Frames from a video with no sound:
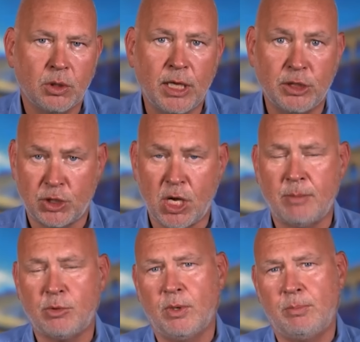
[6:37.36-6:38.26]
It's time
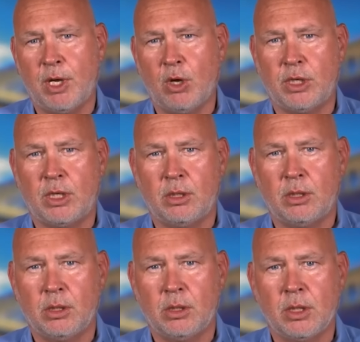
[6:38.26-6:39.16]
to rebuild it.
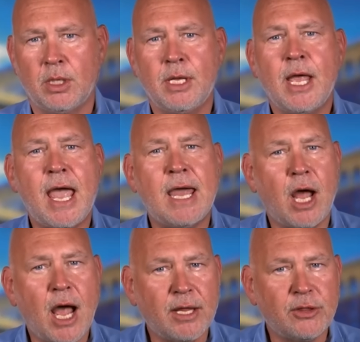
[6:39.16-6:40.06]
And
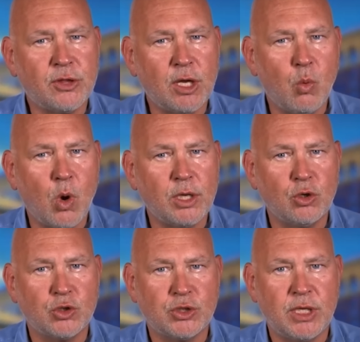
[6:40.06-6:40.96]
I think what
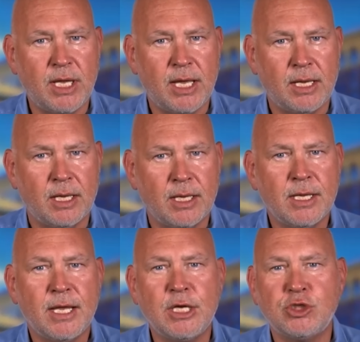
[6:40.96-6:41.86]
you're seeing
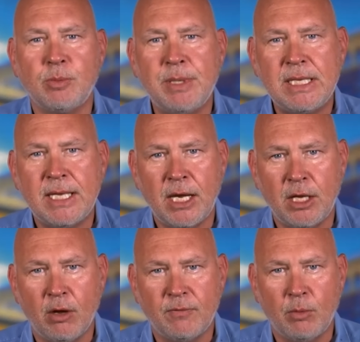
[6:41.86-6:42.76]
is the
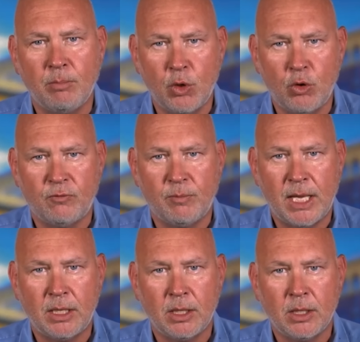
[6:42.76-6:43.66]
beginning of the
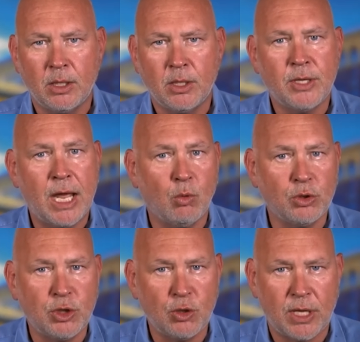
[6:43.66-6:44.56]
movement that will
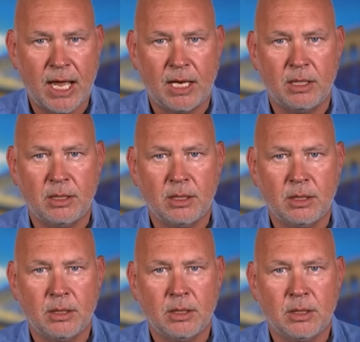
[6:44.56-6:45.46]
do that,
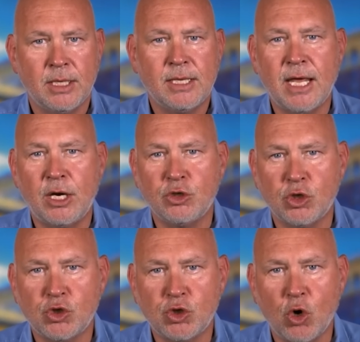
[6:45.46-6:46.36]
that is
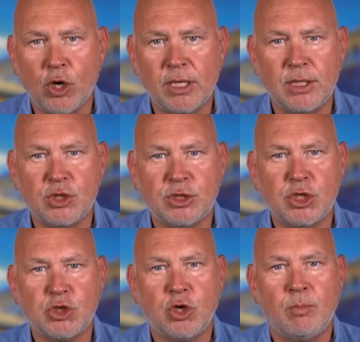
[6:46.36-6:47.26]
asserting the
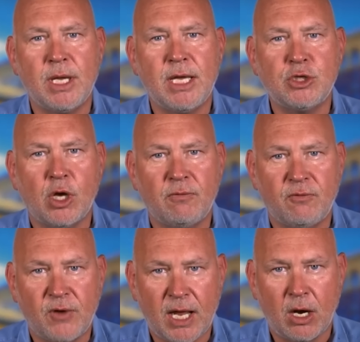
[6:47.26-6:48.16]
system is
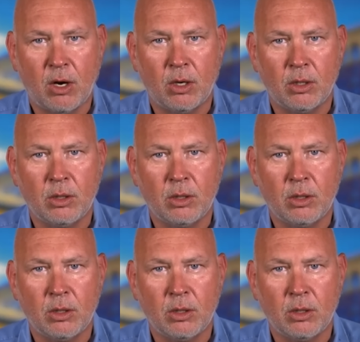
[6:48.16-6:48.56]
unfair,